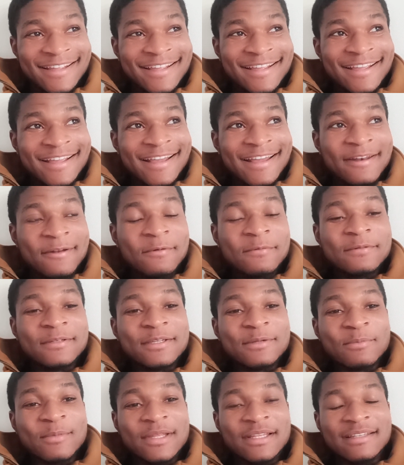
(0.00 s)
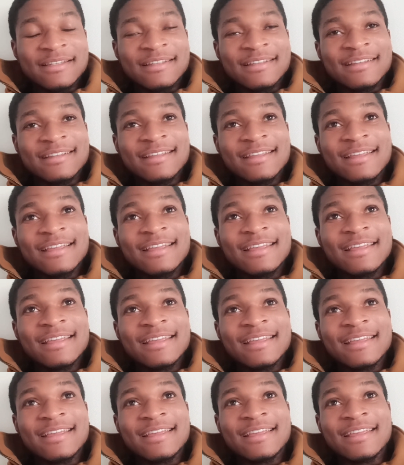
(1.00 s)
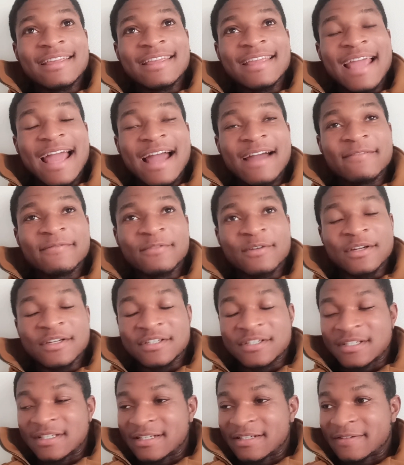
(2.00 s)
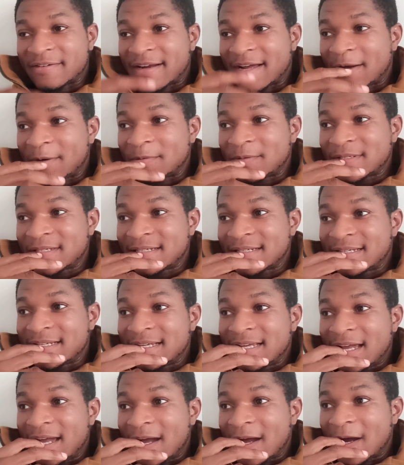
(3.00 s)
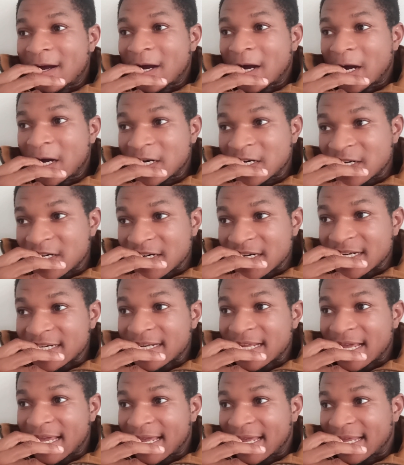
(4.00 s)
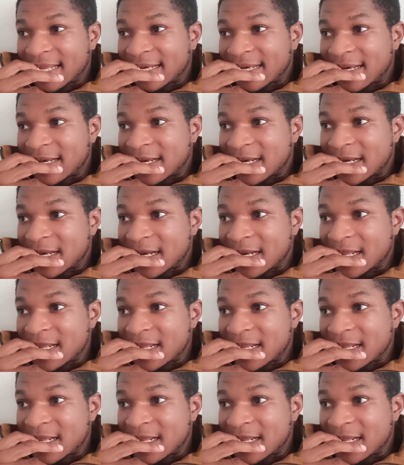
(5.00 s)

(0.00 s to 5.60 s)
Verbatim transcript: and ultimately, he averaged around a hundred and